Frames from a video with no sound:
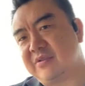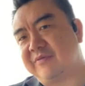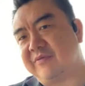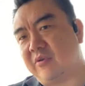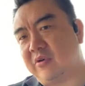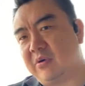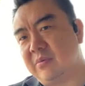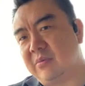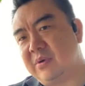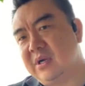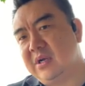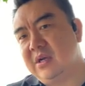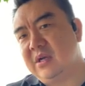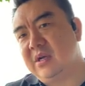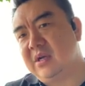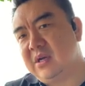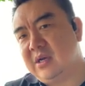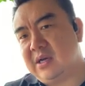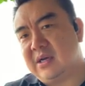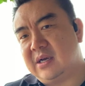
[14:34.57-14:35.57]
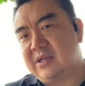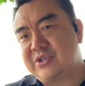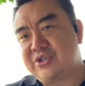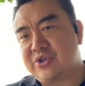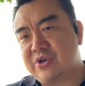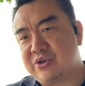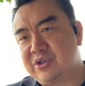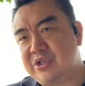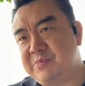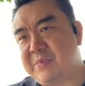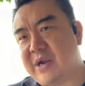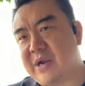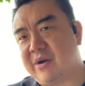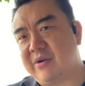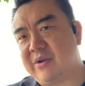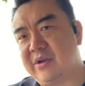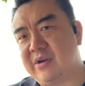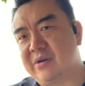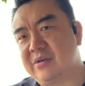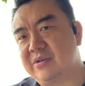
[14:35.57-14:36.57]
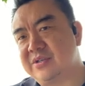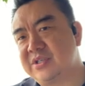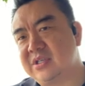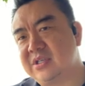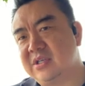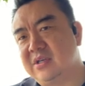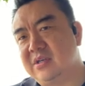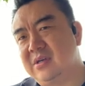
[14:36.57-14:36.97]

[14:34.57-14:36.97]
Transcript: form surge barriers.